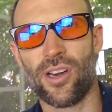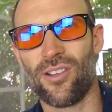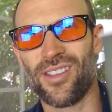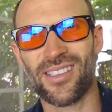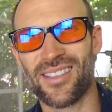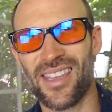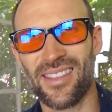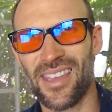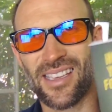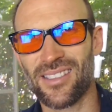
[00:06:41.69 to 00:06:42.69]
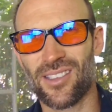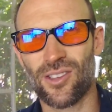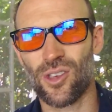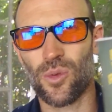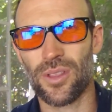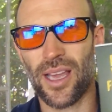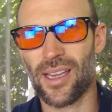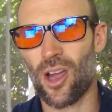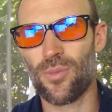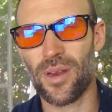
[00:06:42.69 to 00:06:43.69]
you know, there's th things to do with like
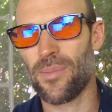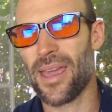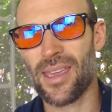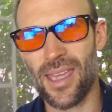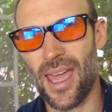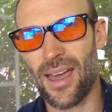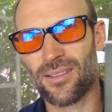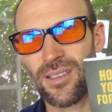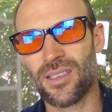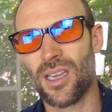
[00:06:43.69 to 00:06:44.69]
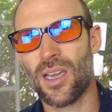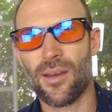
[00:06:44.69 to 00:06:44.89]
opening bank accounts,